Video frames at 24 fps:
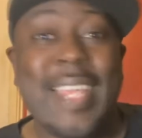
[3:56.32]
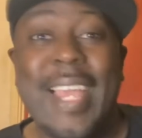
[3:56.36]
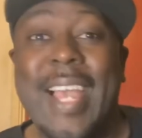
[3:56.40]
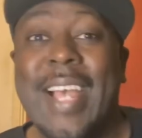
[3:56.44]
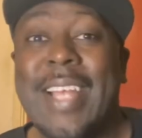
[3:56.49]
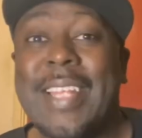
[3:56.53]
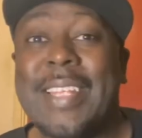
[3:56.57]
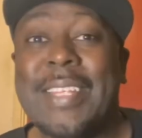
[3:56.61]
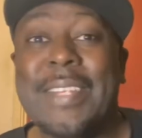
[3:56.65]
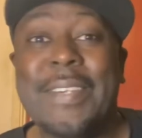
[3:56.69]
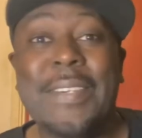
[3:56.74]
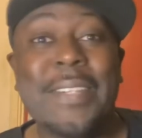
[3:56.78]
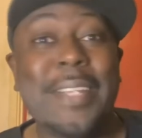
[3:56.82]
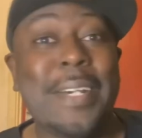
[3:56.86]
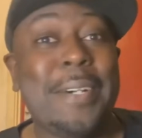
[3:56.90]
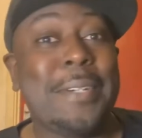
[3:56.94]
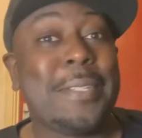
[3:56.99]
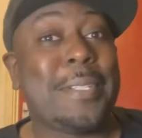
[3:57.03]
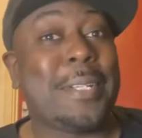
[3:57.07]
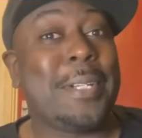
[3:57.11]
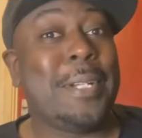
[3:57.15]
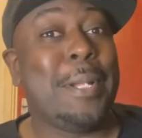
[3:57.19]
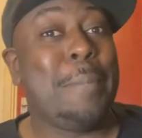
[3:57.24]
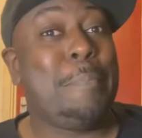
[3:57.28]
I knew there
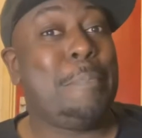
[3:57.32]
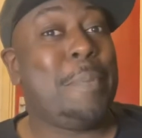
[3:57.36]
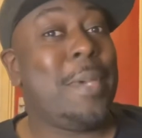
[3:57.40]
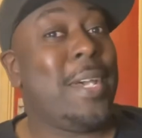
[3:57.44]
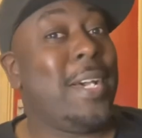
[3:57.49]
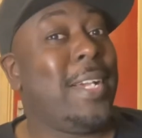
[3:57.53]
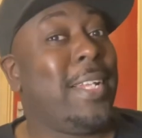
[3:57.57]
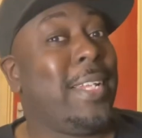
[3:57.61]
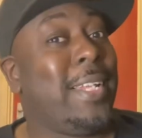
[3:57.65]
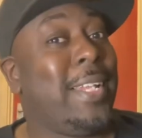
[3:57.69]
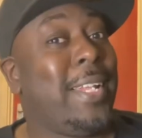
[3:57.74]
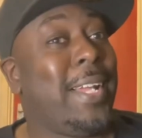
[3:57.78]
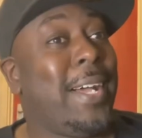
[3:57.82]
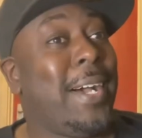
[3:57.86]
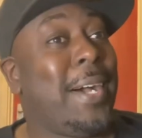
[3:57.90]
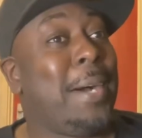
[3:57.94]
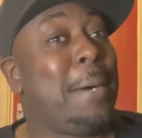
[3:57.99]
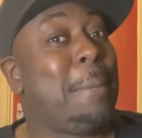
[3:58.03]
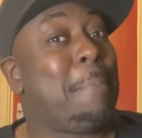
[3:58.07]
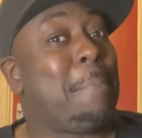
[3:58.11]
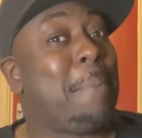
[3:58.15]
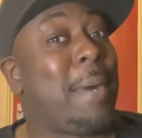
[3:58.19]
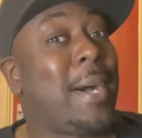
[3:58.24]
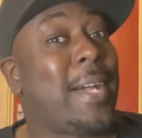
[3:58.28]
was gonna be a
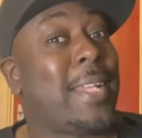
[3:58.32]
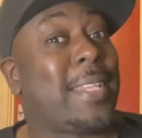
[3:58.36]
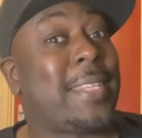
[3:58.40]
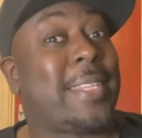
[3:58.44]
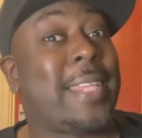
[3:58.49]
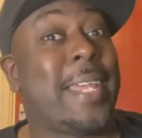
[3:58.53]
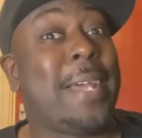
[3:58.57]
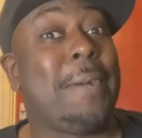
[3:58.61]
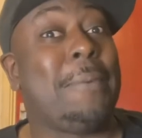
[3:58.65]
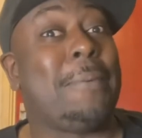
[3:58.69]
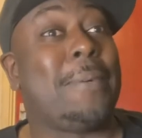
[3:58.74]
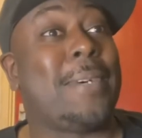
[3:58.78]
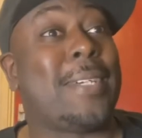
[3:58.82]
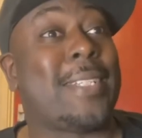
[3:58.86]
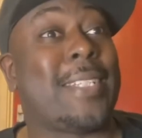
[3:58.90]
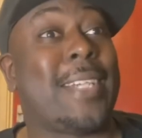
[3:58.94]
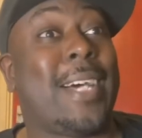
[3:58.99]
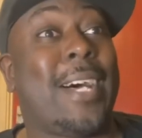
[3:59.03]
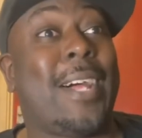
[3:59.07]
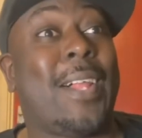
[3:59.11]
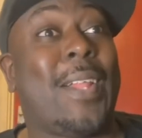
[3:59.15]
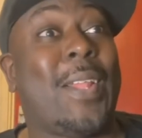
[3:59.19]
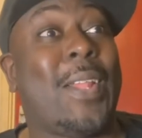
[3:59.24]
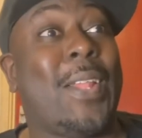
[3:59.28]
lot, but there was a
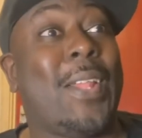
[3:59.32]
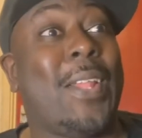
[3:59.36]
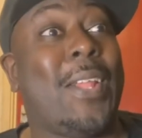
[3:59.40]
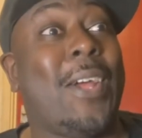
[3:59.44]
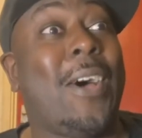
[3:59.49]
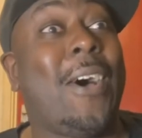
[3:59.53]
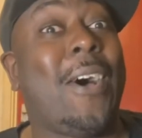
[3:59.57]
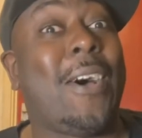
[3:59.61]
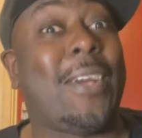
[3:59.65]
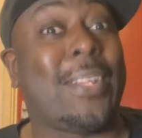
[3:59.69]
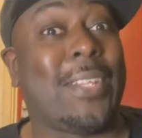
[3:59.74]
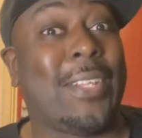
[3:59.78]
lot,